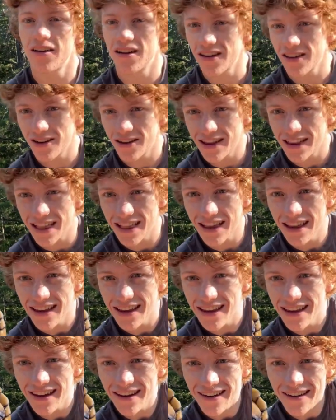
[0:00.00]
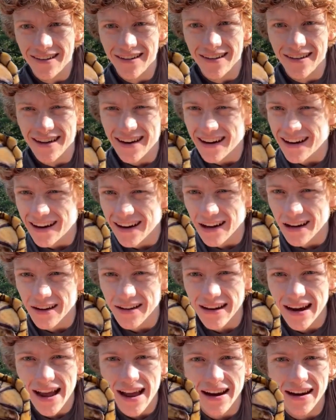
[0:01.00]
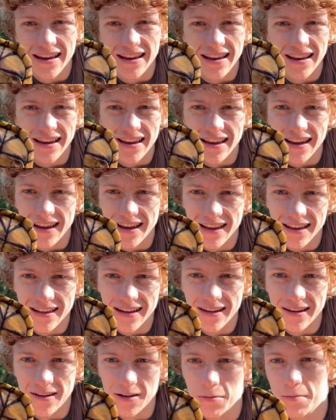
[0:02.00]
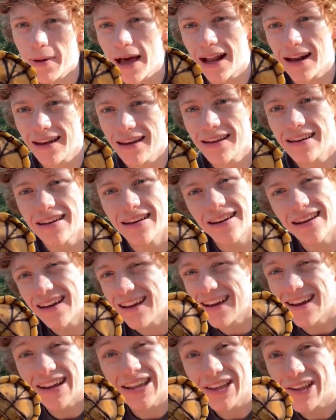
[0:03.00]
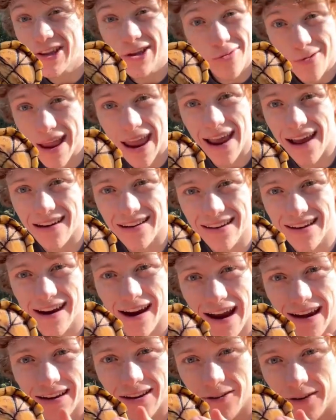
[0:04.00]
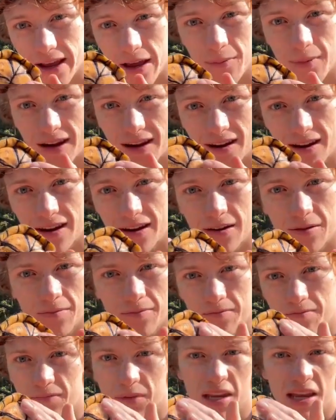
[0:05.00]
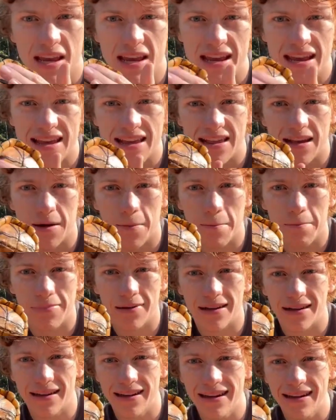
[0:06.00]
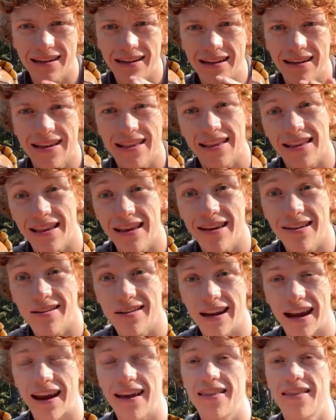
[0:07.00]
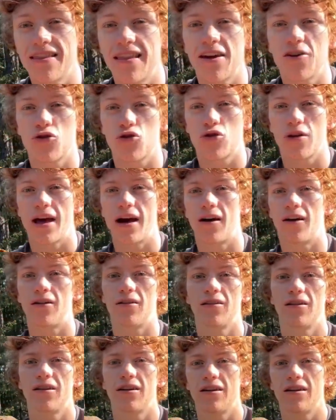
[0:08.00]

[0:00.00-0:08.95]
So you see here, looking at his little belly, you can't get to him in here. He is completely sealed in this shell.